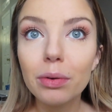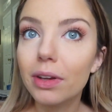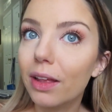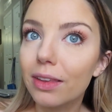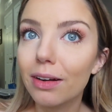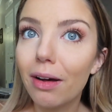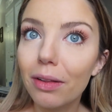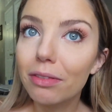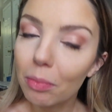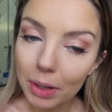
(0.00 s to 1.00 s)
Oh, I got that
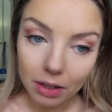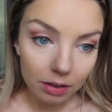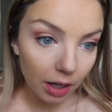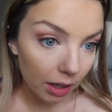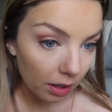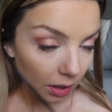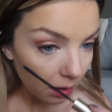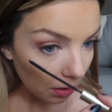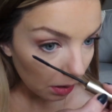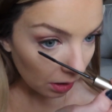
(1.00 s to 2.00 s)
all over my under eye.
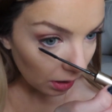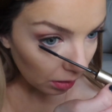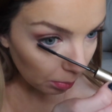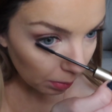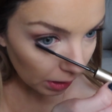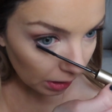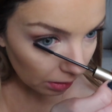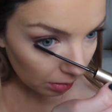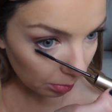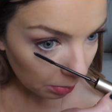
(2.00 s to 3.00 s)
On the
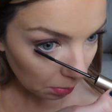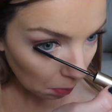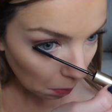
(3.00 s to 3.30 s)
bottom.